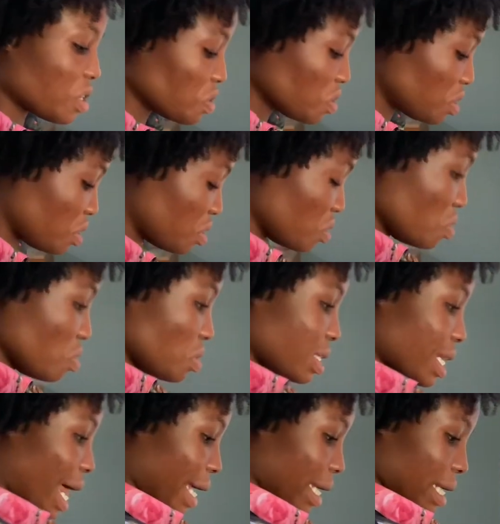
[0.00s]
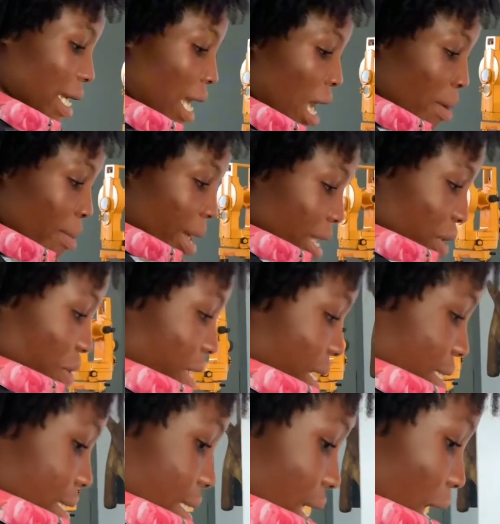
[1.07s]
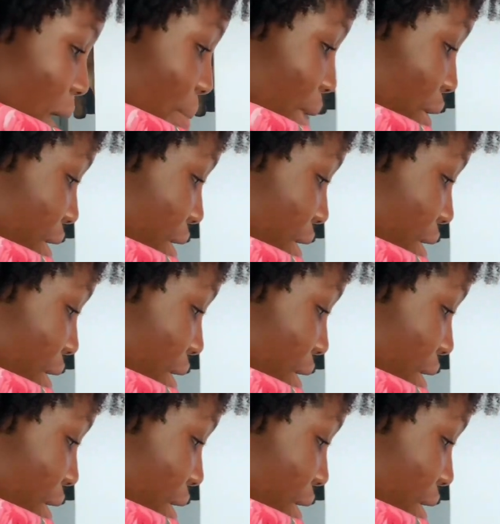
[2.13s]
use things like hammer. You can see a hammer, you